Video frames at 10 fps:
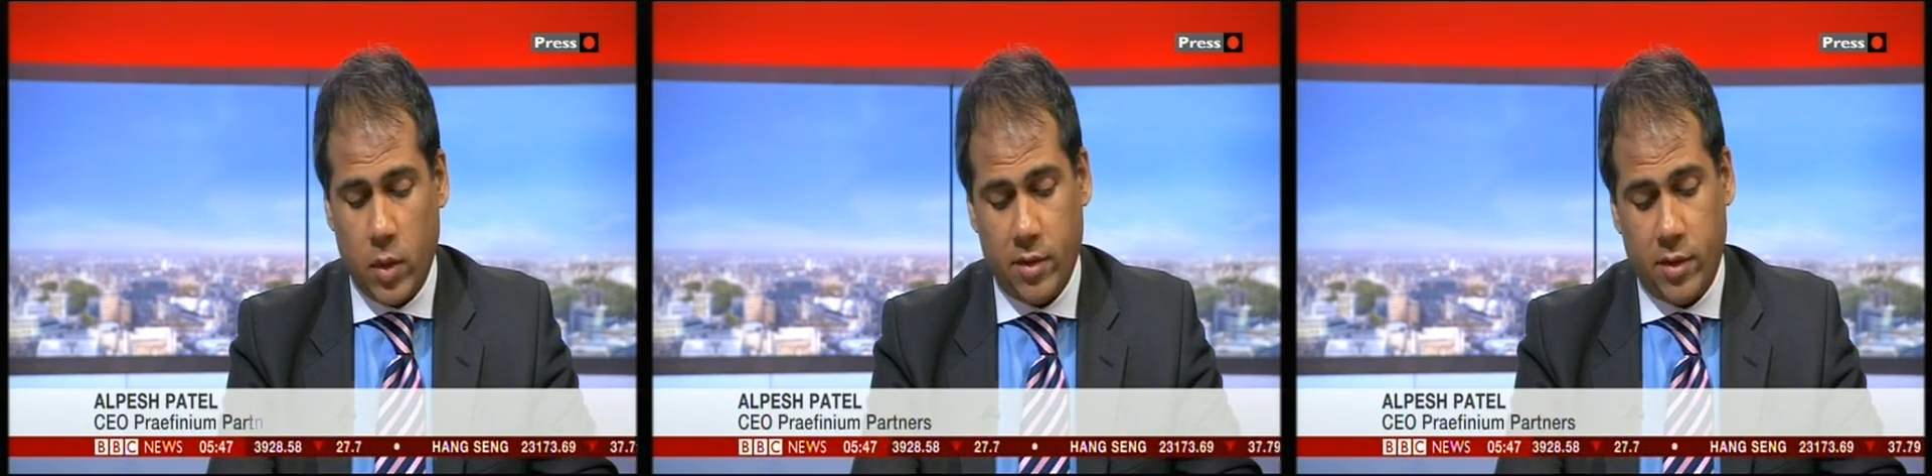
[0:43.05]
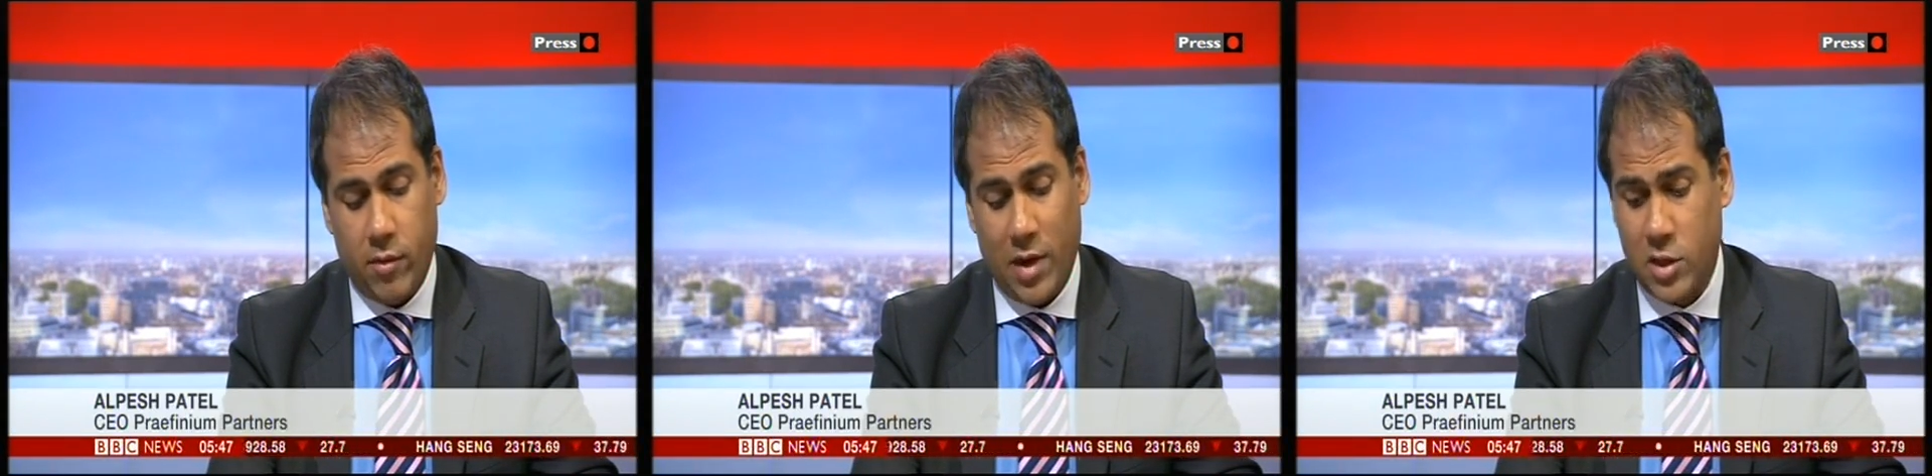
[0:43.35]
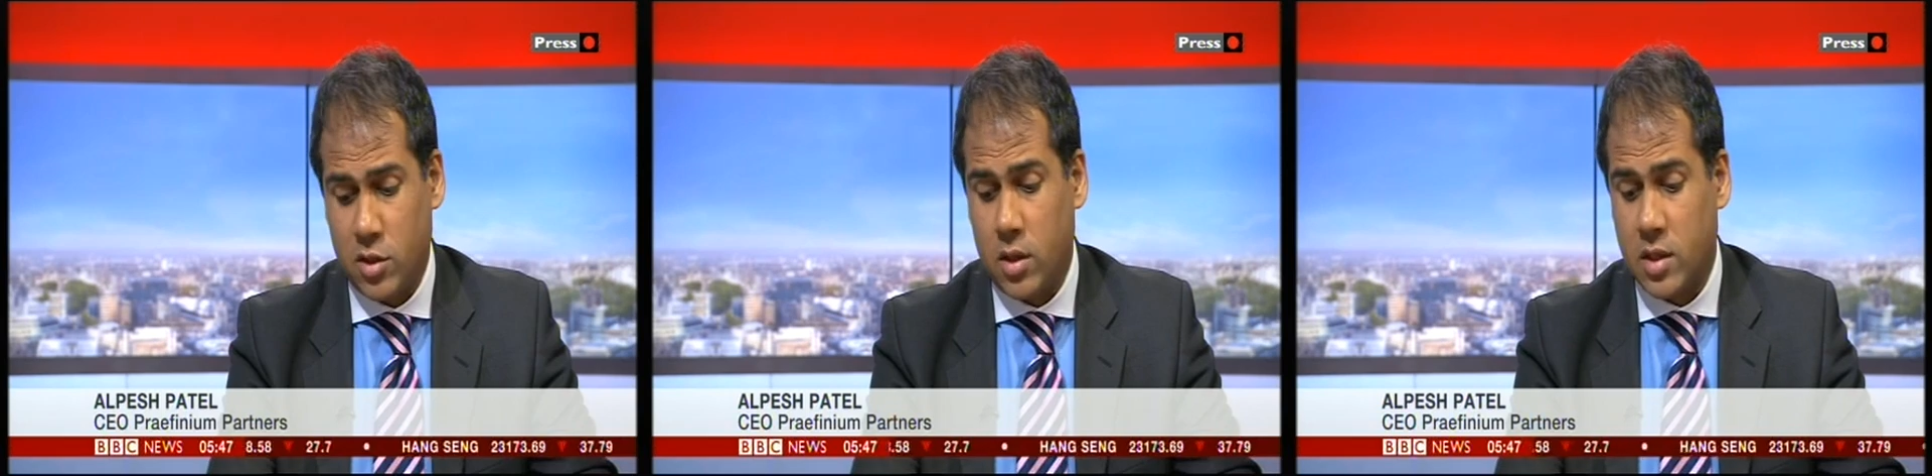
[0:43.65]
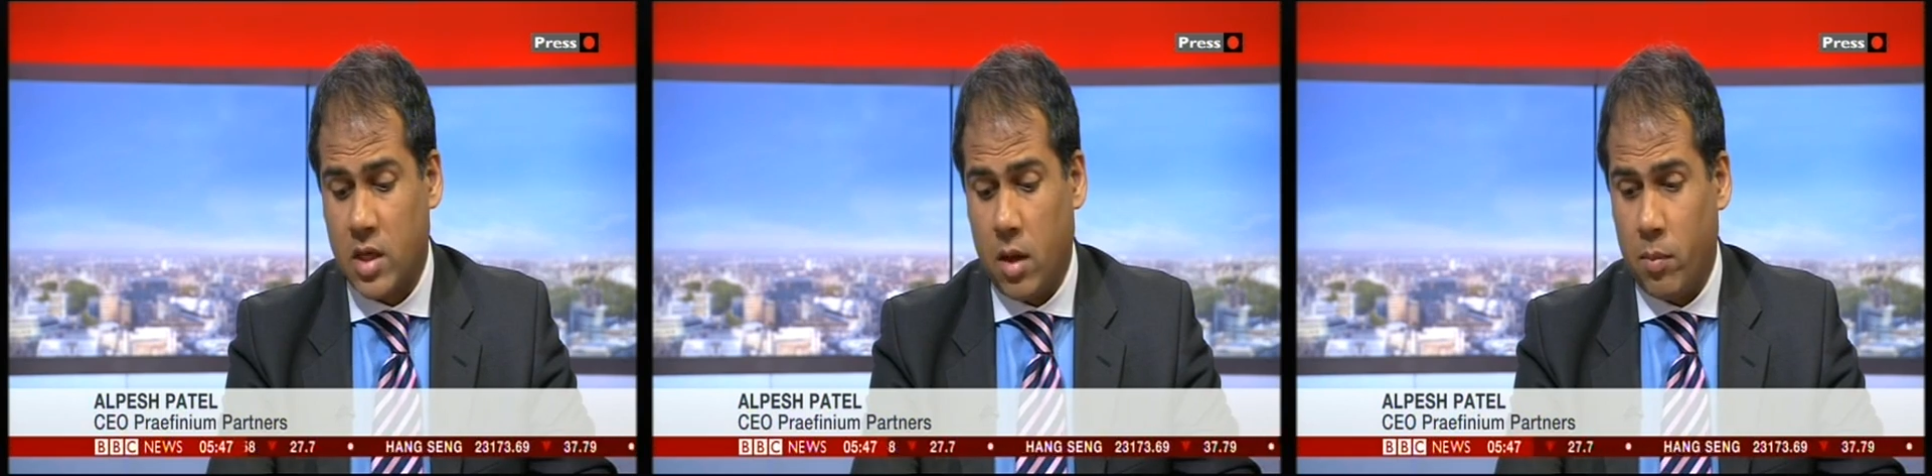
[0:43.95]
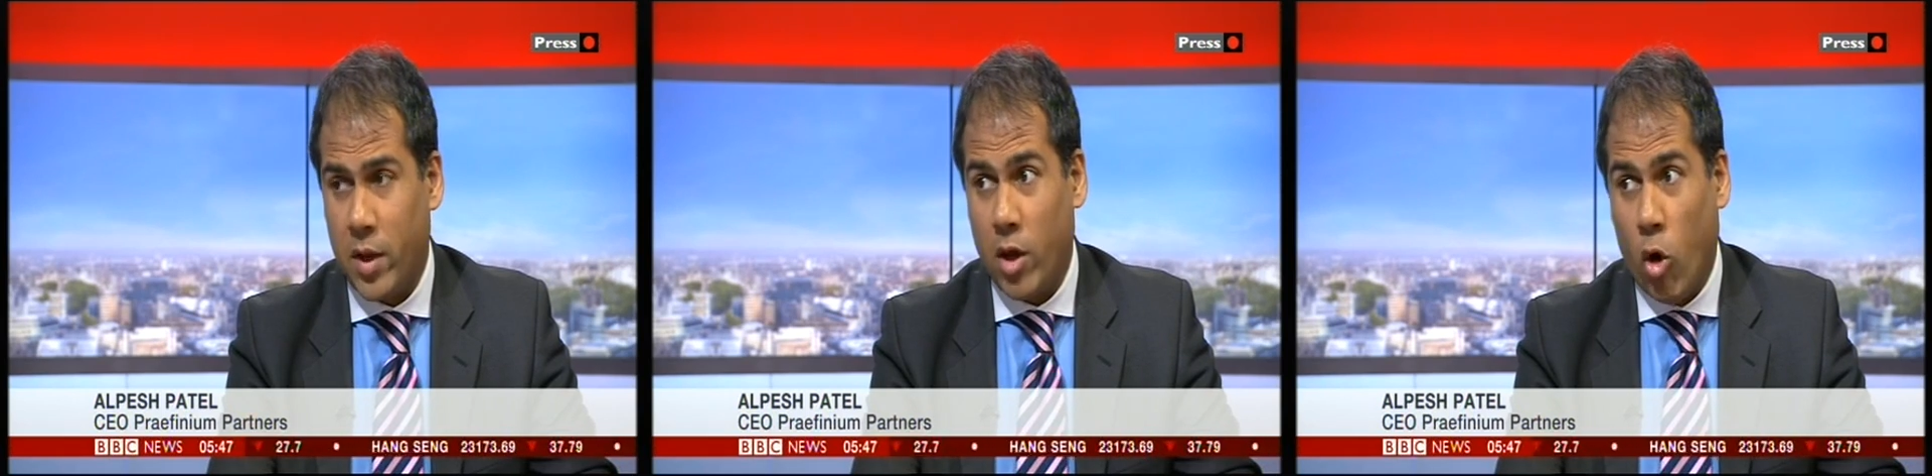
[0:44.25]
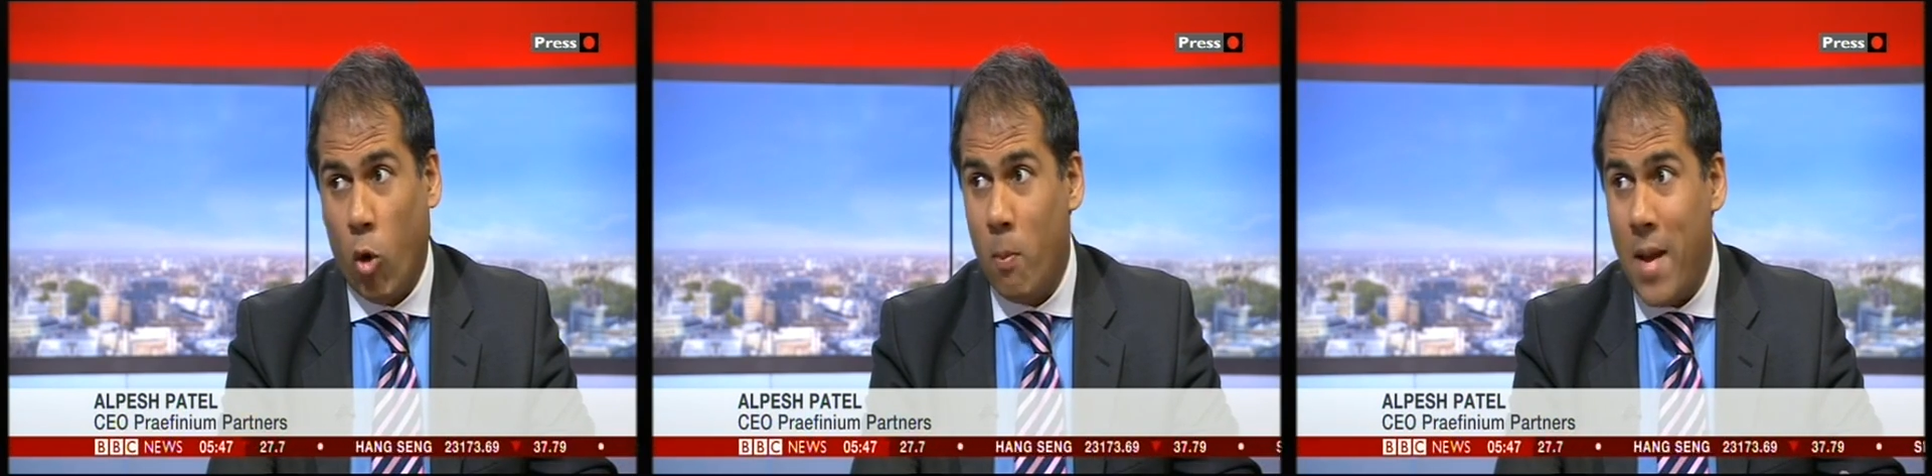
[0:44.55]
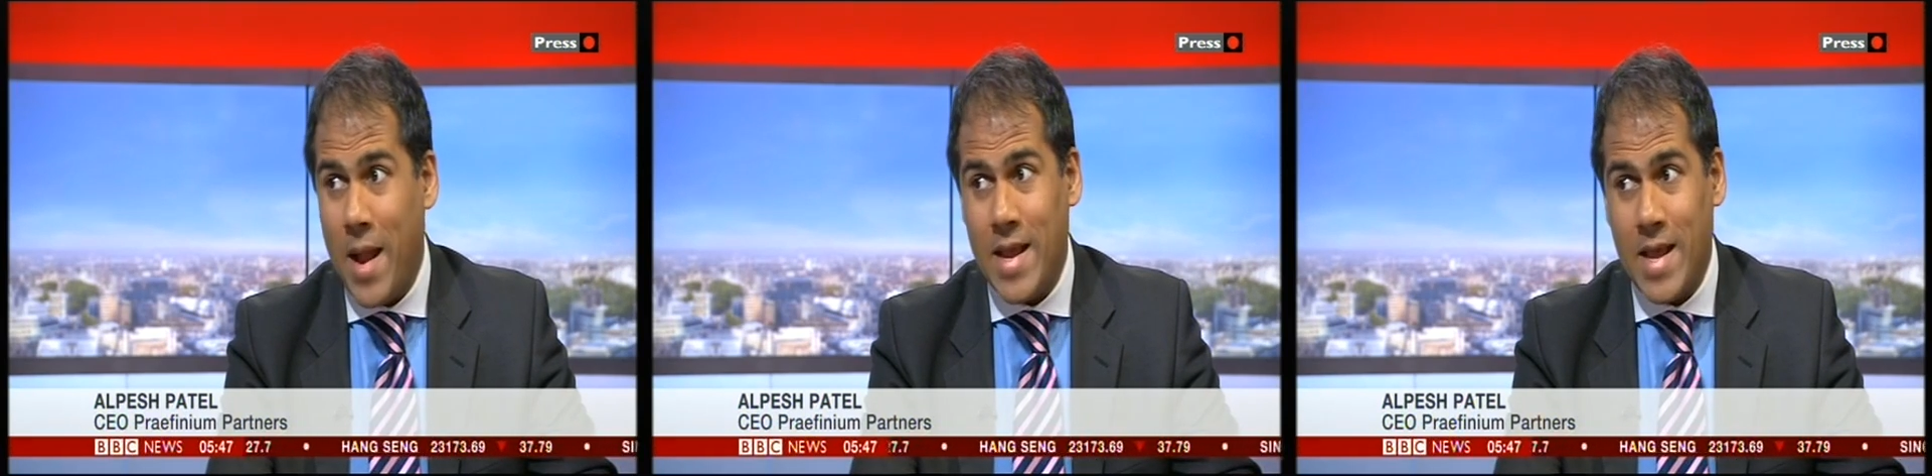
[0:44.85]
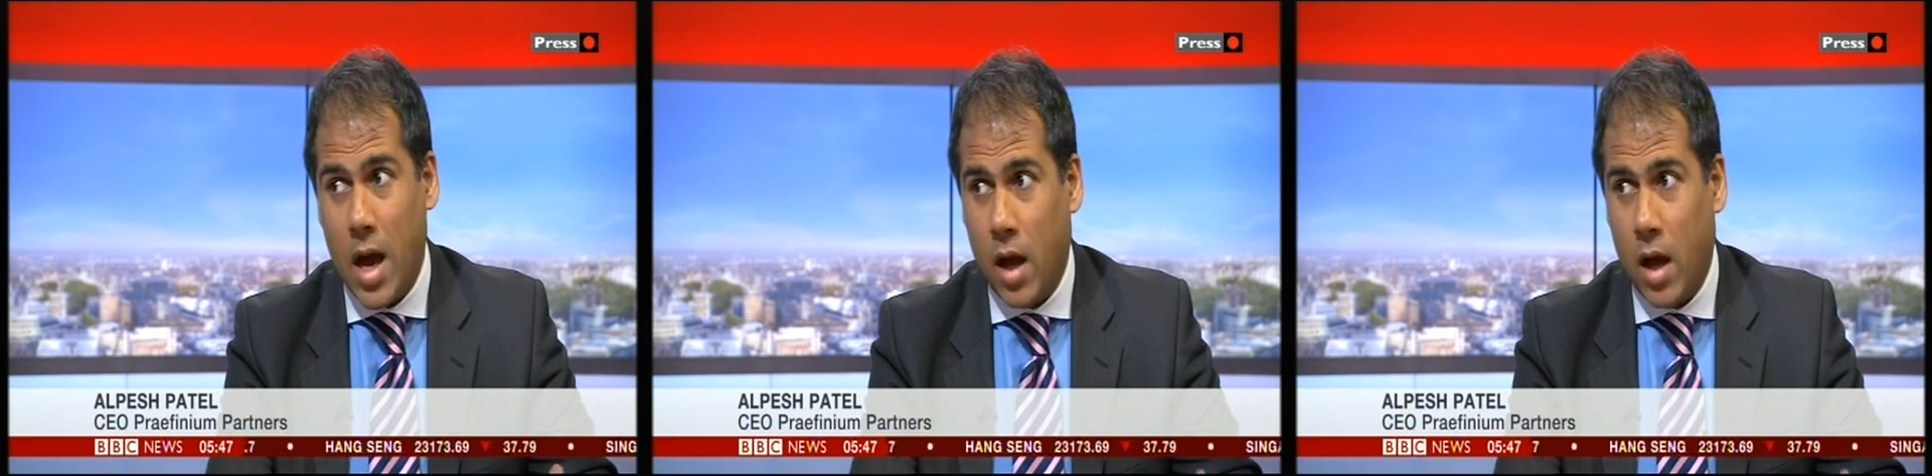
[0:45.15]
whether in relation to this company or many